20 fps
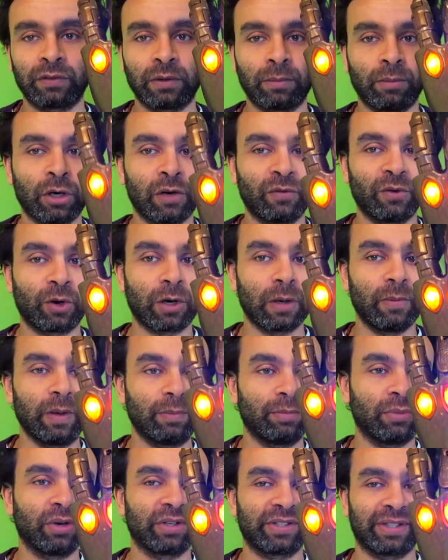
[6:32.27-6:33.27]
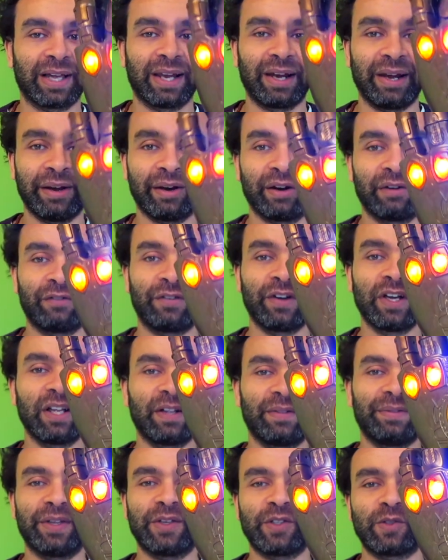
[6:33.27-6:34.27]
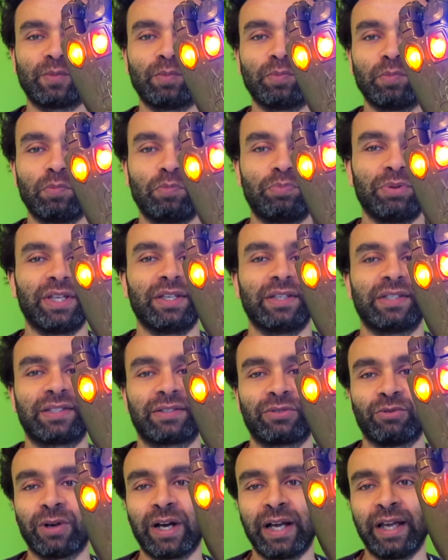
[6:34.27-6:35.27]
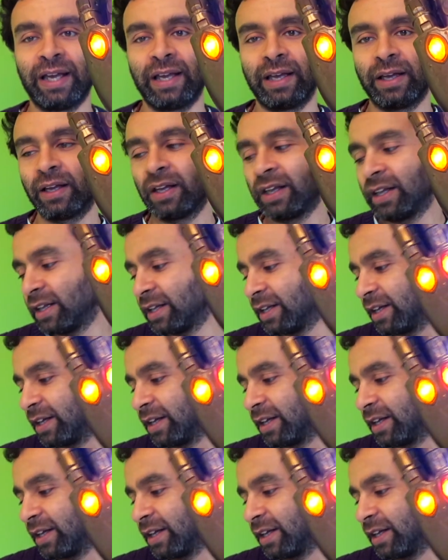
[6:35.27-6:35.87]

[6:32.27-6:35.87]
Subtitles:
love the Marvel comic books, and I love this beast right here.